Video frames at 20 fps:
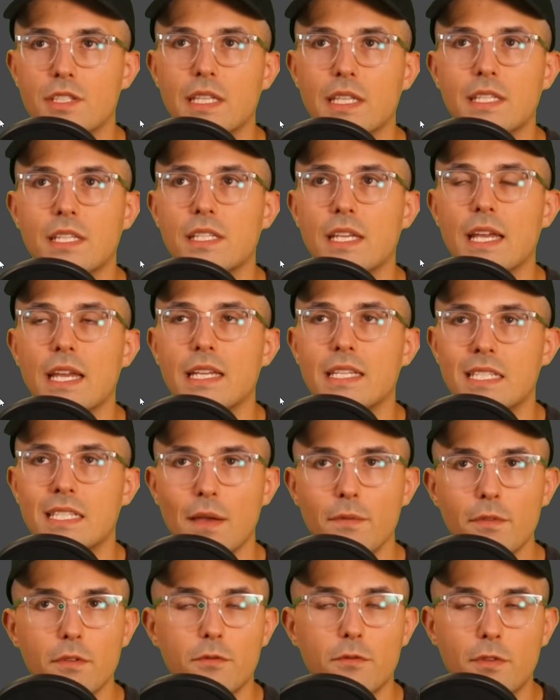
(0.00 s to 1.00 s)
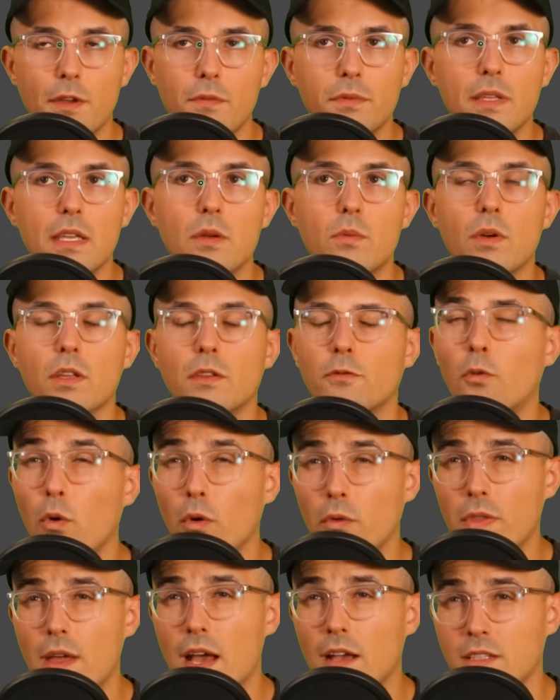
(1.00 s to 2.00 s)
This is a 750 with
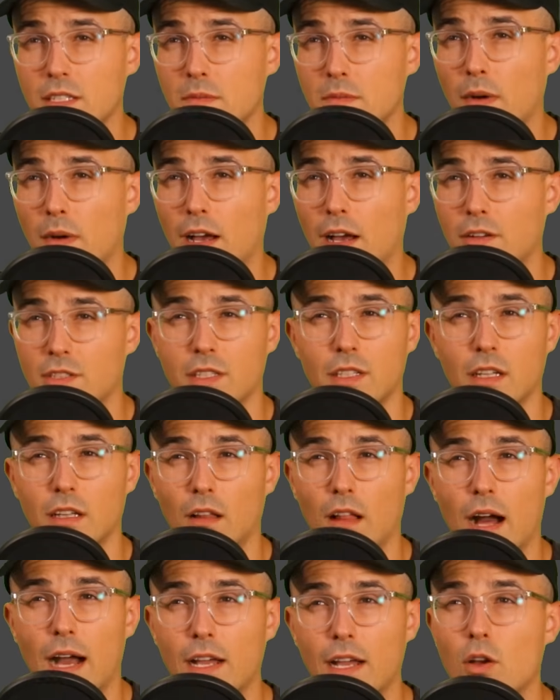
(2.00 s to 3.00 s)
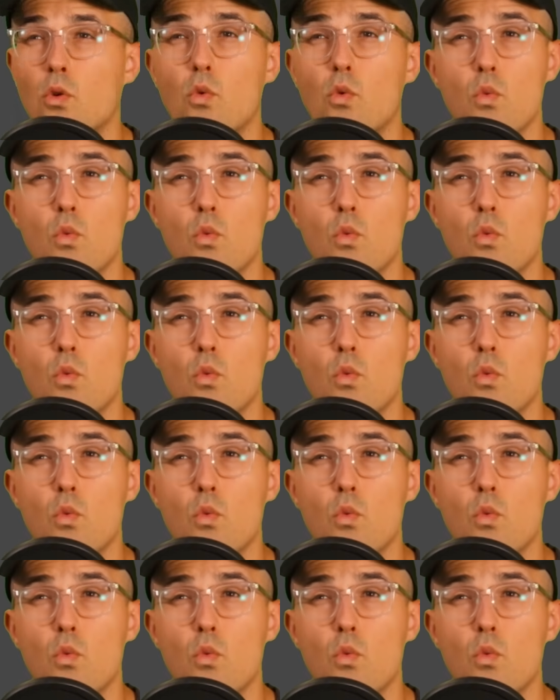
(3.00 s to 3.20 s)
4,000 miles on the clock,